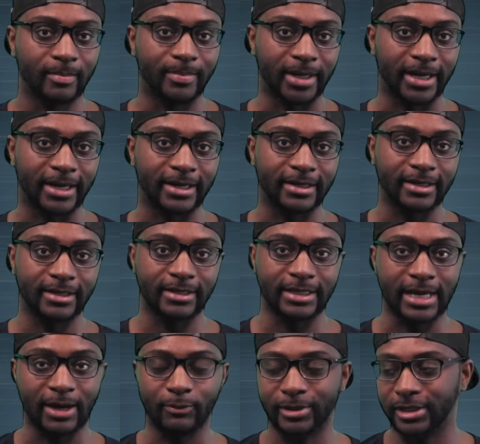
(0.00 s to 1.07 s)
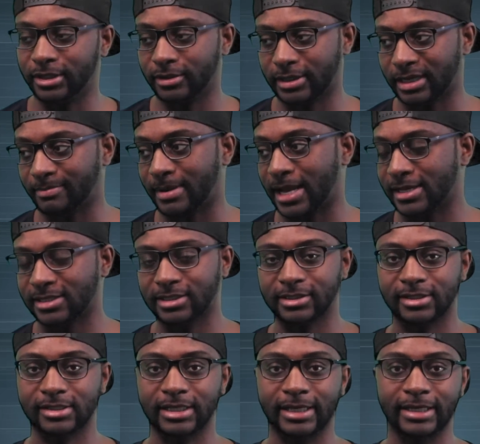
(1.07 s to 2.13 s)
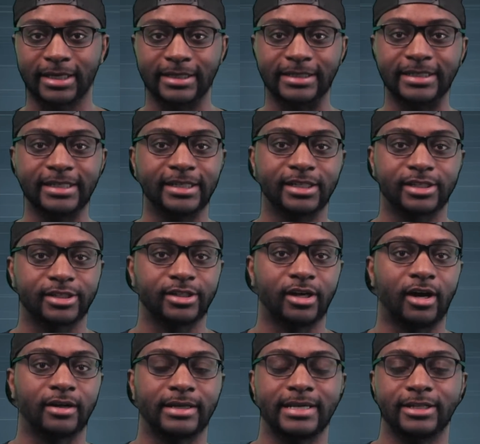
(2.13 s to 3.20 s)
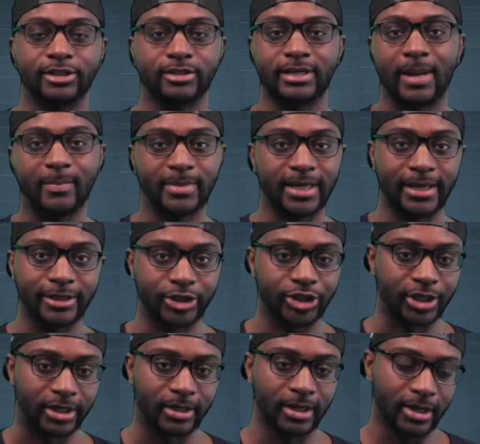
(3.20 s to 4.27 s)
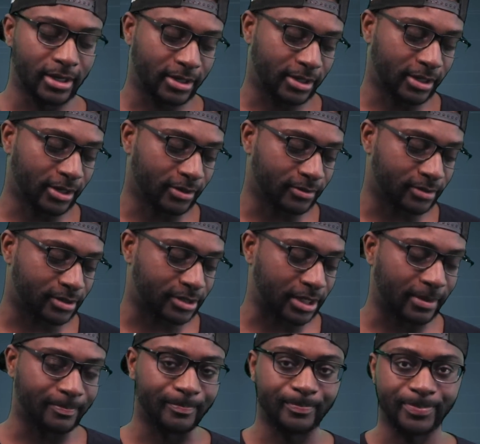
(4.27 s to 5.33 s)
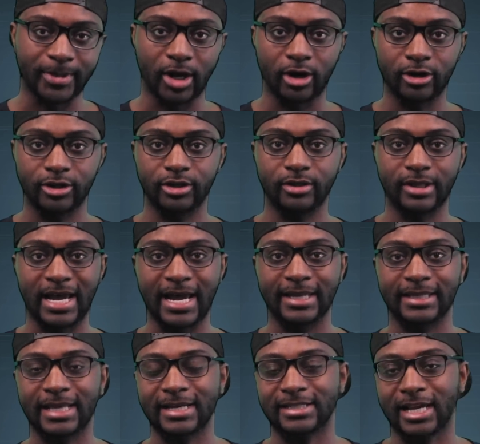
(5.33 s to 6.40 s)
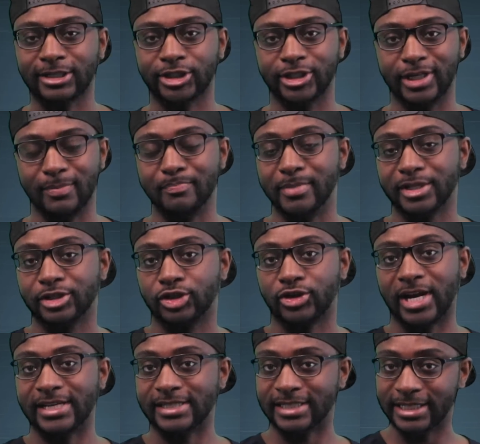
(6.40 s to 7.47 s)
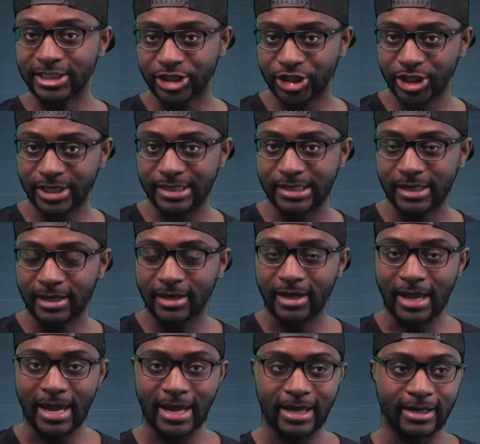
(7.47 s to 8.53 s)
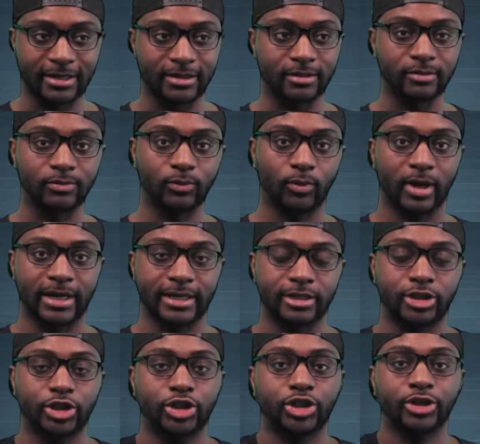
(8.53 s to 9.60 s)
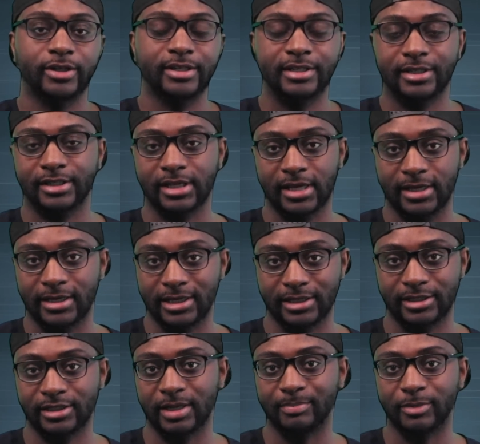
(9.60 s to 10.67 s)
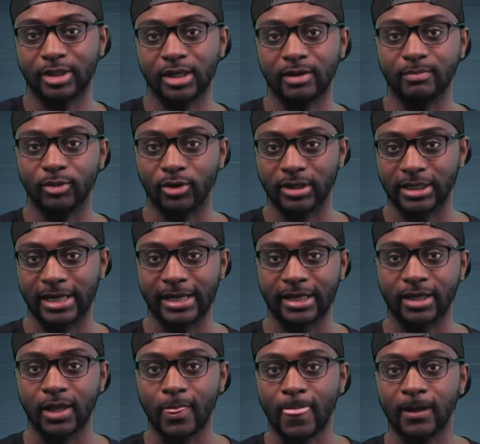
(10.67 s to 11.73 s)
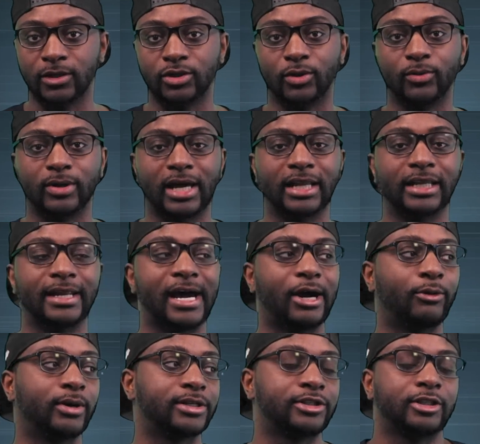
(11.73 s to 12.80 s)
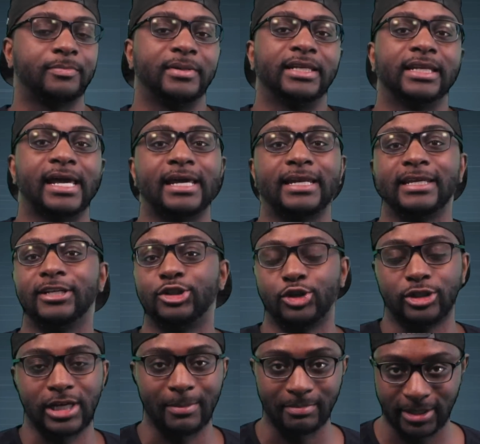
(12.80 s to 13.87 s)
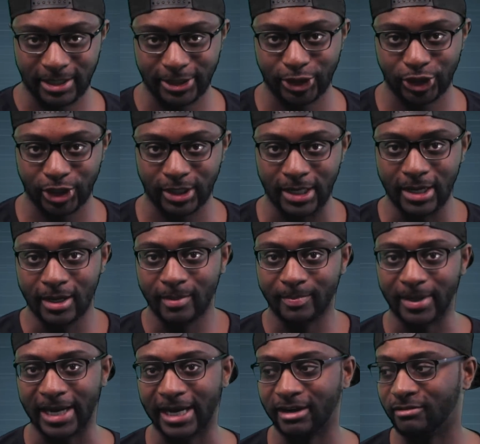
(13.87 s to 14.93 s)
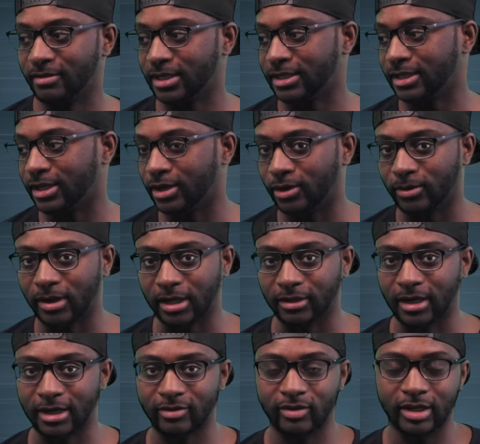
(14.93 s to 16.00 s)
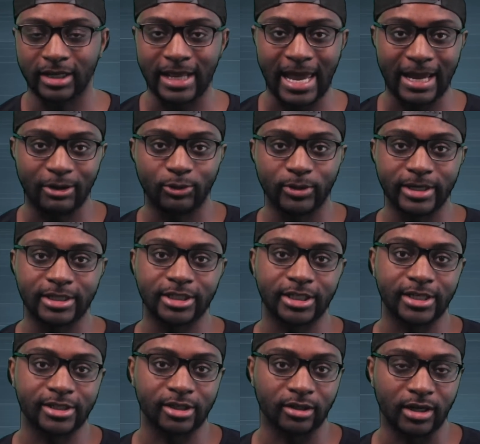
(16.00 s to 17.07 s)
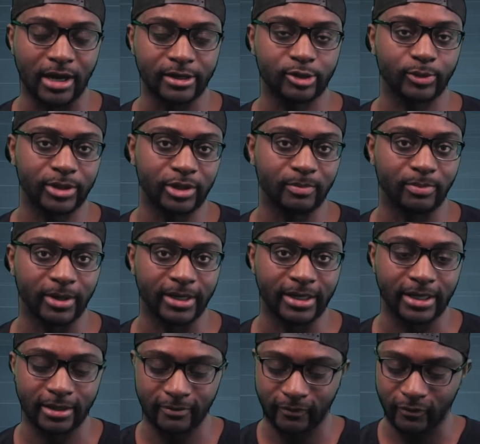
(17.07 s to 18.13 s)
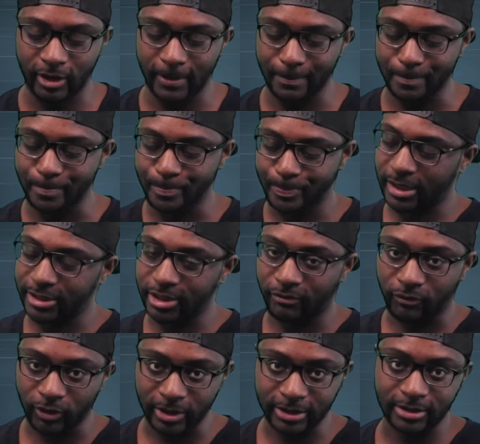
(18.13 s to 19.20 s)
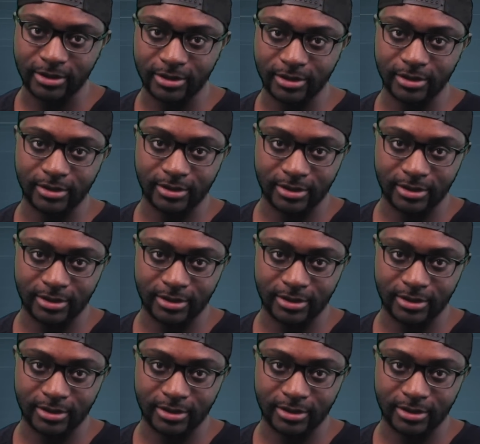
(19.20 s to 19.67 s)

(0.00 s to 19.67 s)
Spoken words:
But yeah, when you look at passages like, it lead us not into temptation, you know, some argue that that's actually a mistranslation. And what it should say is something more like, don't allow us to be led into temptation. But, you know, a lot of the language is lost when you bring it from a different